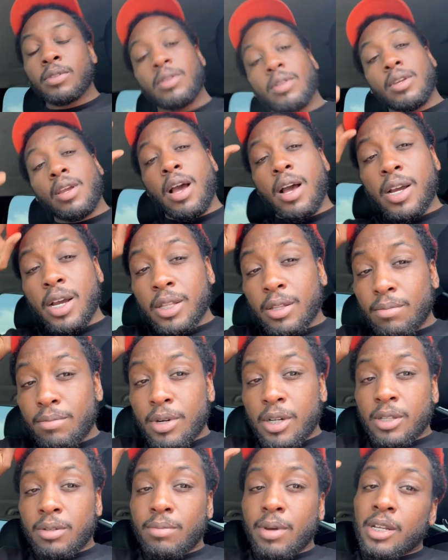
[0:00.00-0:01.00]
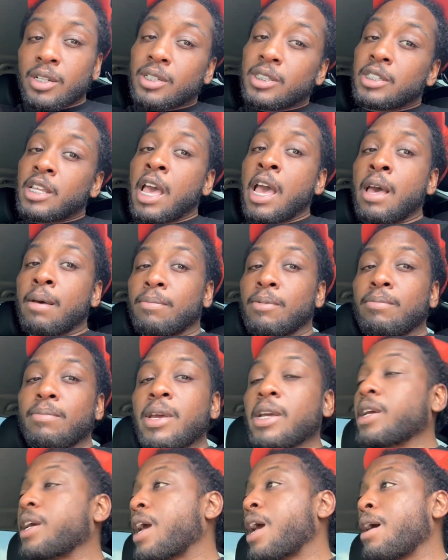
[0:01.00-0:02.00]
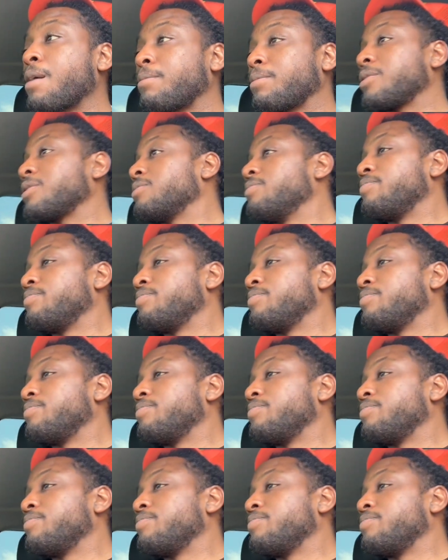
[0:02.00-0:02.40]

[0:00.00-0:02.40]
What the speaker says: to make this happen. Make it happen.